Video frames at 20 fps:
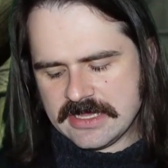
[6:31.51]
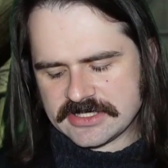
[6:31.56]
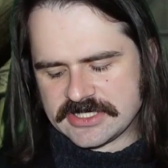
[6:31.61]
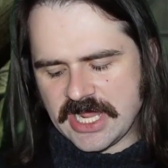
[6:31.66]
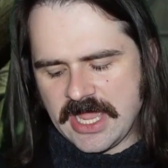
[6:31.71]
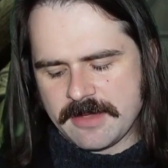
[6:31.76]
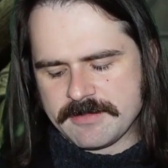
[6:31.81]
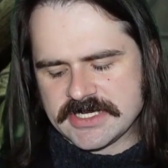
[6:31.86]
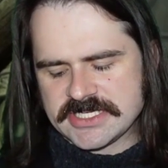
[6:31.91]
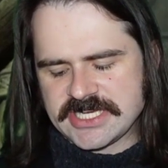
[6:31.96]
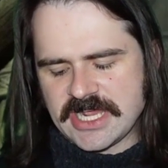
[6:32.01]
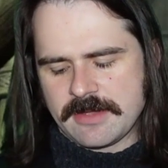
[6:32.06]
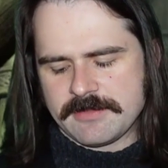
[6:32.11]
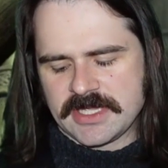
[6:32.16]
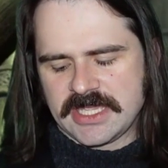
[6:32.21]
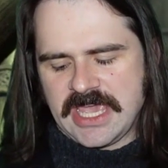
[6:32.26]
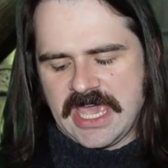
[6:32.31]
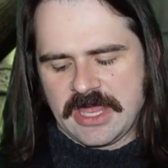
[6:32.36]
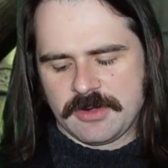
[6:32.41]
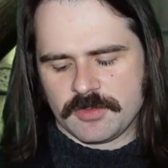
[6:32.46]
Time and time
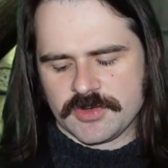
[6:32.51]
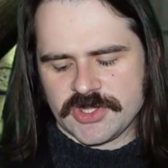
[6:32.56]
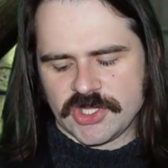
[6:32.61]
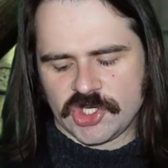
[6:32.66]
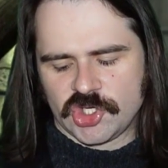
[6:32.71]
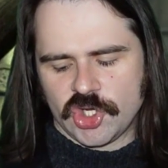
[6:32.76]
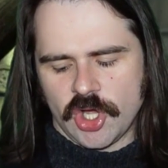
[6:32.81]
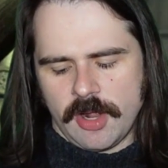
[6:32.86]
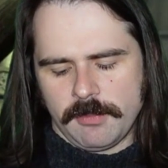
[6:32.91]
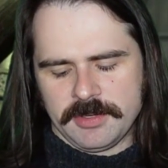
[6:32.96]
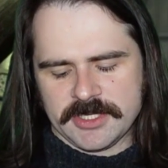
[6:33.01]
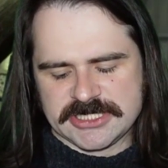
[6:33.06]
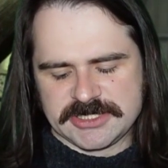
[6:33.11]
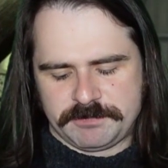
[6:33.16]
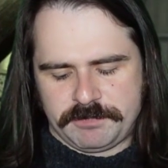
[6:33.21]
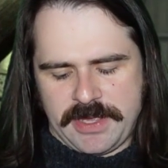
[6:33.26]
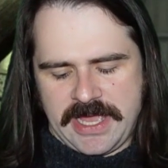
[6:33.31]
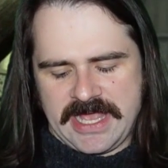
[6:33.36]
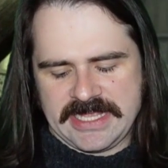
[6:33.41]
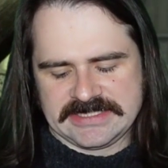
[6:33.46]
again, when the goblets
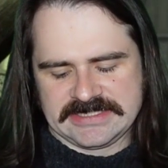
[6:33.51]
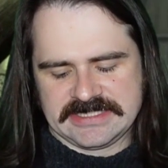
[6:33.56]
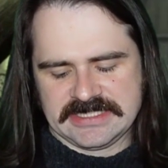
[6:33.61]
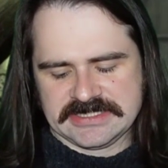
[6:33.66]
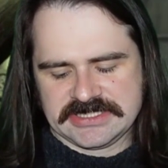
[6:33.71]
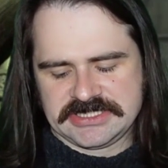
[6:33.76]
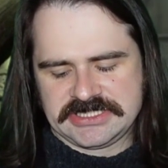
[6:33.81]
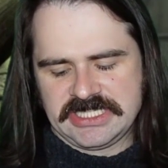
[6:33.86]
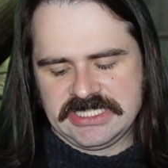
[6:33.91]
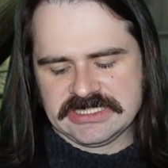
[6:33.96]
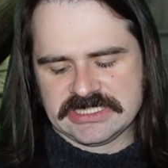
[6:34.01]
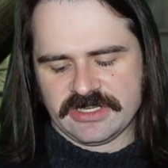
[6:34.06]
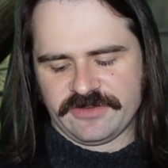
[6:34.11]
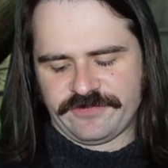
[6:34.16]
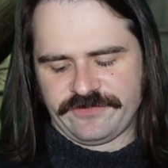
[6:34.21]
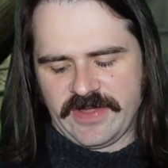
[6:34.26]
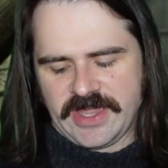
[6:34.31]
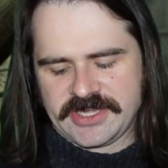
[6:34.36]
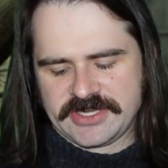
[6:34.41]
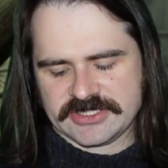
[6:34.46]
passed and seasoned
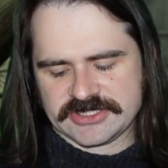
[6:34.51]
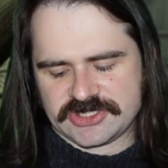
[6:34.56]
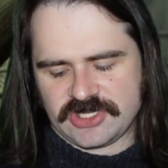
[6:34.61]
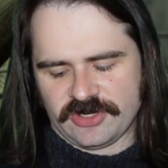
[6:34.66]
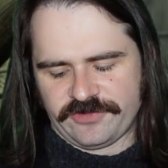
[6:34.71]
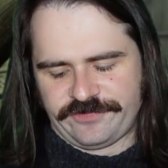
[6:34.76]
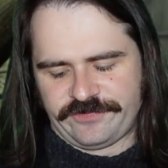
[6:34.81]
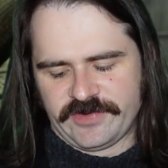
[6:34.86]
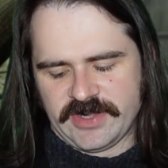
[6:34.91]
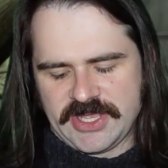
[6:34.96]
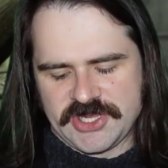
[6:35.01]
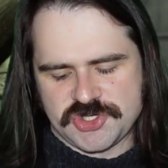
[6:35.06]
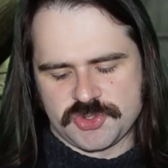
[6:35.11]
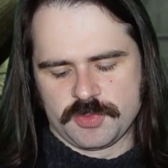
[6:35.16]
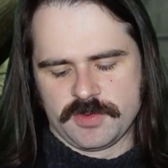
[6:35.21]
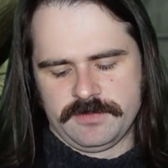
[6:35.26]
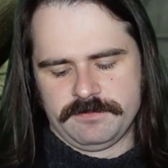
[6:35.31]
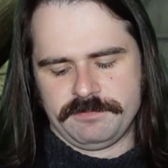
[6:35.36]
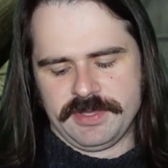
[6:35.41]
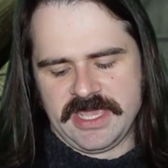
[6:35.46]
fighters got flushed
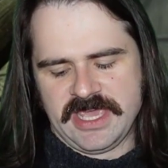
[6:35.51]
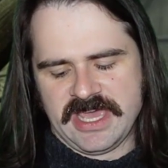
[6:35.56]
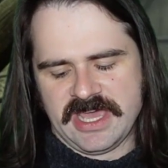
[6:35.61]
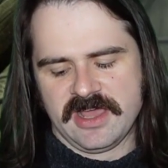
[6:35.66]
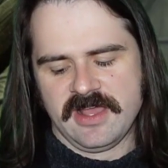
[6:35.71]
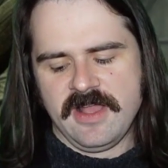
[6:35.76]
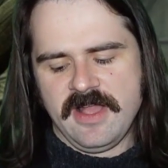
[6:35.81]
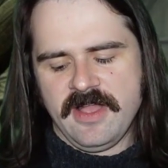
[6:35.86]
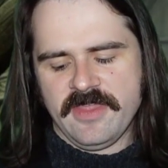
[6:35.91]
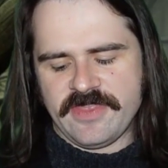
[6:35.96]
with beer,